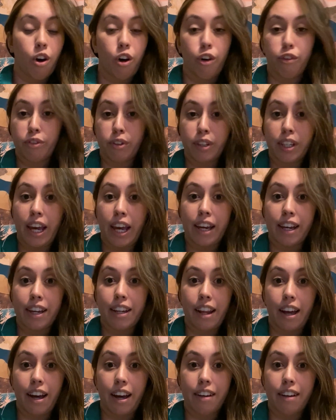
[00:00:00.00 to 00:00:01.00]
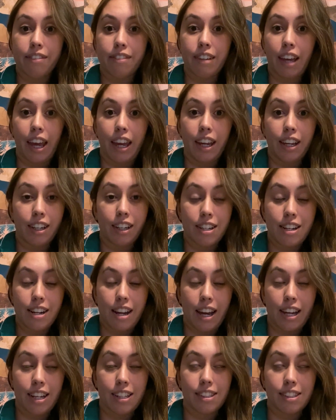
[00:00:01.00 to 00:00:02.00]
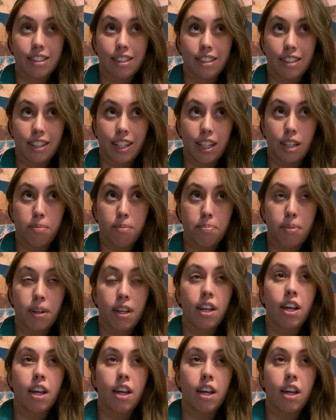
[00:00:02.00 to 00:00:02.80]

Hopefully I can have a good night's sleep.